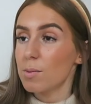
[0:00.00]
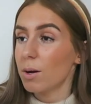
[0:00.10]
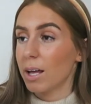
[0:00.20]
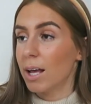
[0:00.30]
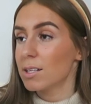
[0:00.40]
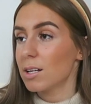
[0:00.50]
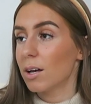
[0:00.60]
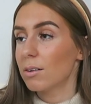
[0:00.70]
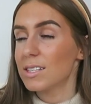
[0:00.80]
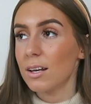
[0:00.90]
To be honest,
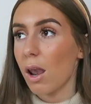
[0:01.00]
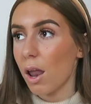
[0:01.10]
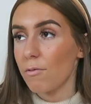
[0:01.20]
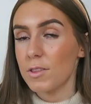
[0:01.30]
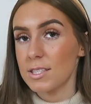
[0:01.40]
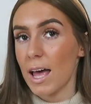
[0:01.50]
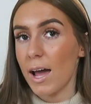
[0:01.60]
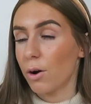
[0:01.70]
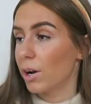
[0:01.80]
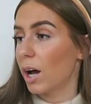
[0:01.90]
didn't love the
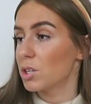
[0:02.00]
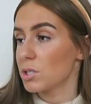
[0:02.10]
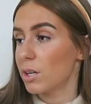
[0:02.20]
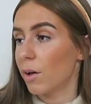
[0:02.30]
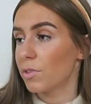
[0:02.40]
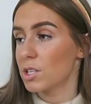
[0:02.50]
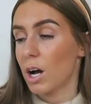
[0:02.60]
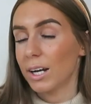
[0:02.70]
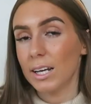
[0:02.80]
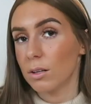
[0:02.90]
saying on it. I just love the
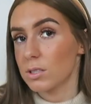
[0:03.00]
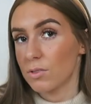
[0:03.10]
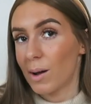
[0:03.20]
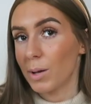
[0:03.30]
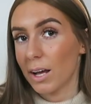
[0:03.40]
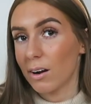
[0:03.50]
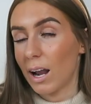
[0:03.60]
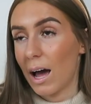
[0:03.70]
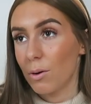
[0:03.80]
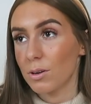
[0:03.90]
tiny little ceramic
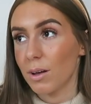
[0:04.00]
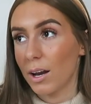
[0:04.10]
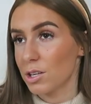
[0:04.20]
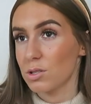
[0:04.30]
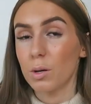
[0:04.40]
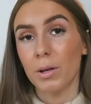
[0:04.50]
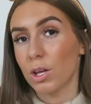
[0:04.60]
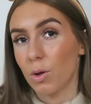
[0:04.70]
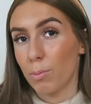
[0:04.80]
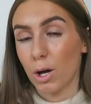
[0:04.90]
cloud, and I just thought it'd be
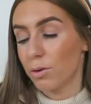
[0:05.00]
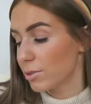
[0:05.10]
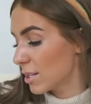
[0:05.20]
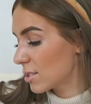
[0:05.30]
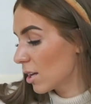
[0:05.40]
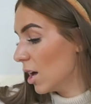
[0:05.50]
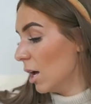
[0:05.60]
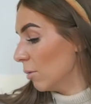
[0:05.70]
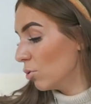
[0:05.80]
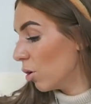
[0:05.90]
cute in my office.
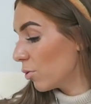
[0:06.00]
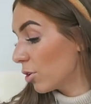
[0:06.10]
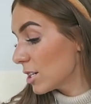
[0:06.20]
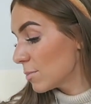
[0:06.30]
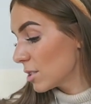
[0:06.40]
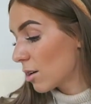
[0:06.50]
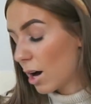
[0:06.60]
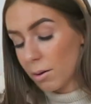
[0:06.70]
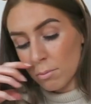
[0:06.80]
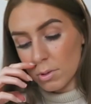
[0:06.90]
Not for Christmas
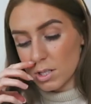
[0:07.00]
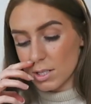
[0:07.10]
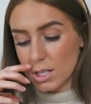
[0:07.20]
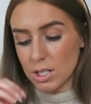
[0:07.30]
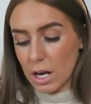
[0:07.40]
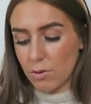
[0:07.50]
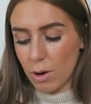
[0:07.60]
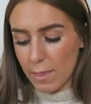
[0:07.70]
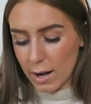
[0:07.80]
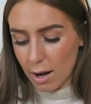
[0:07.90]
time, but just in
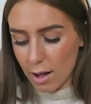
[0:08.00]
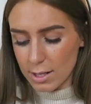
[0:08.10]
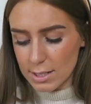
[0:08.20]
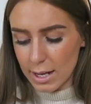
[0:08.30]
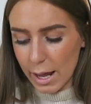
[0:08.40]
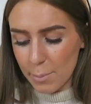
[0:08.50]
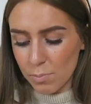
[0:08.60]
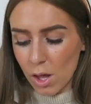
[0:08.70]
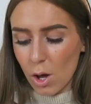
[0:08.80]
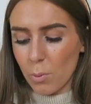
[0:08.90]
general. And then
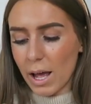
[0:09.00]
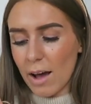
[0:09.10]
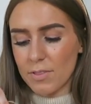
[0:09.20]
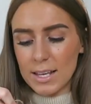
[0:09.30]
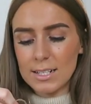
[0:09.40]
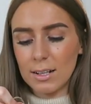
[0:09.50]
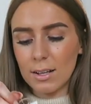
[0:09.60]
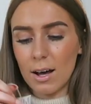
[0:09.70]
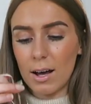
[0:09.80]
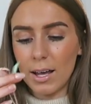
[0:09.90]
lastly, we have this
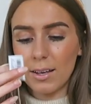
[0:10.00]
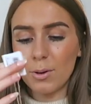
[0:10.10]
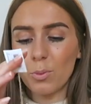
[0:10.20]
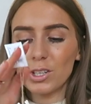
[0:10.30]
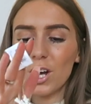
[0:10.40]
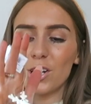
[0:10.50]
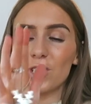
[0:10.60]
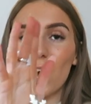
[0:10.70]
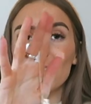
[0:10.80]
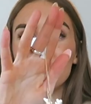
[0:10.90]
little guy, which I
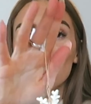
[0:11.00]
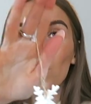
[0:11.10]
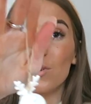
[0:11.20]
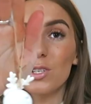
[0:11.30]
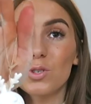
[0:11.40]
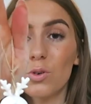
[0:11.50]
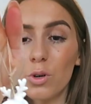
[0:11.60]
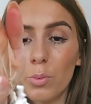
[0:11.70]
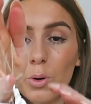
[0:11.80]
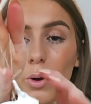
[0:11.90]
just thought was
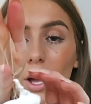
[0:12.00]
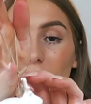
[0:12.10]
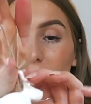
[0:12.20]
adorable.